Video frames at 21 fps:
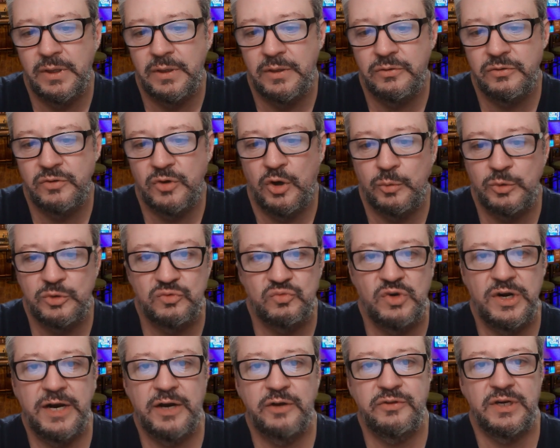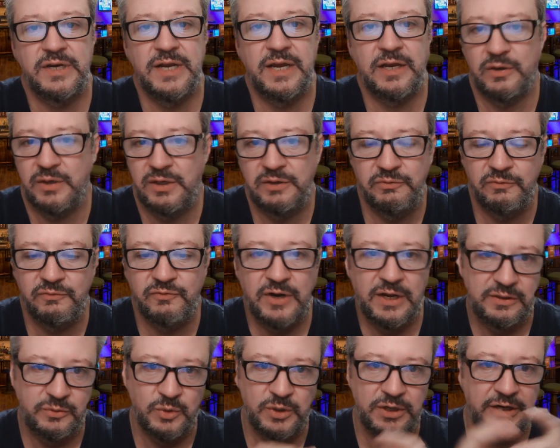So it was rare that I could even
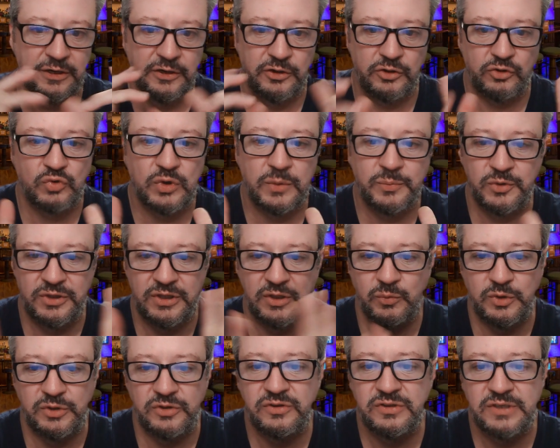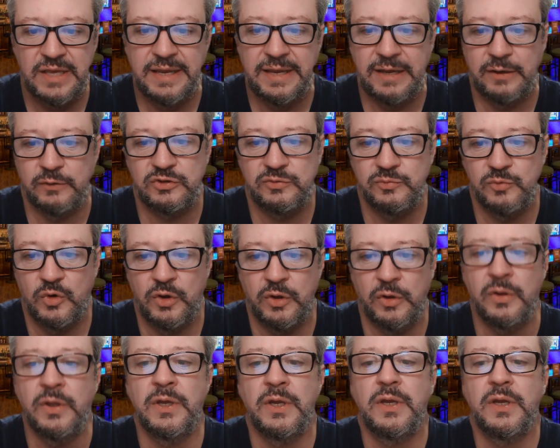find one in the description that would say how
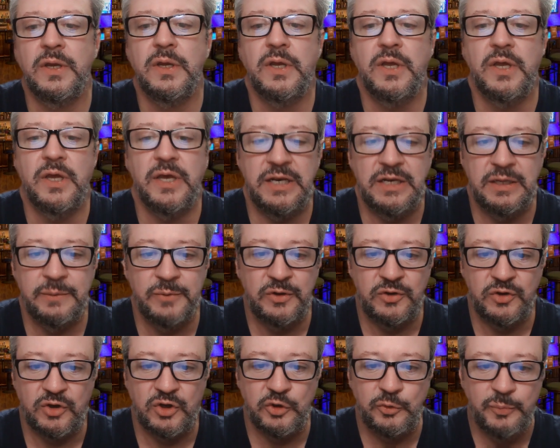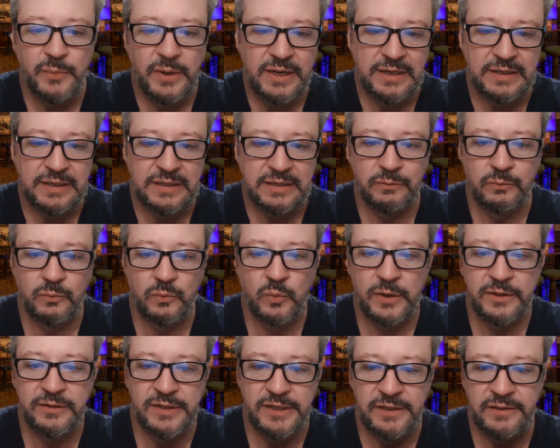small an image it could make, and
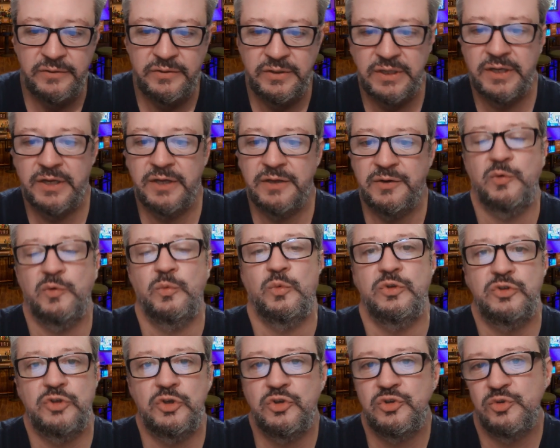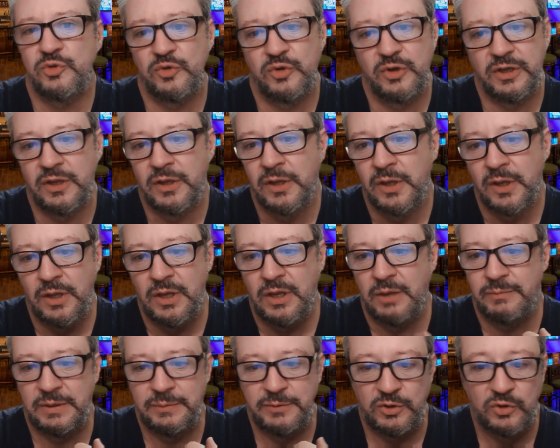when they did, it was usually
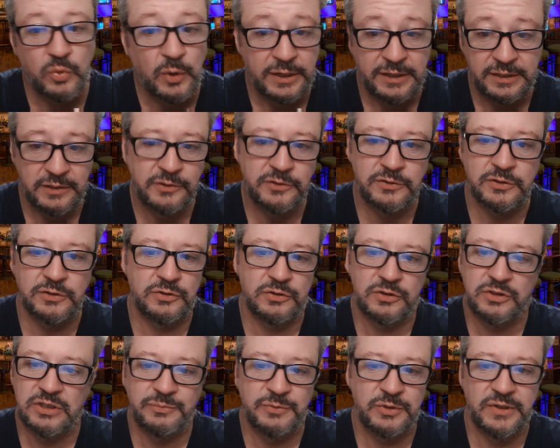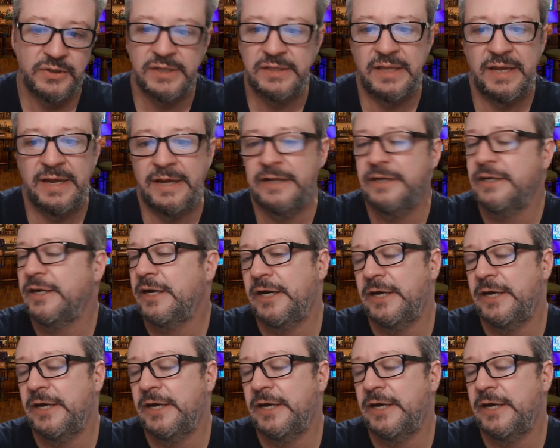maybe 20 inches or something like that.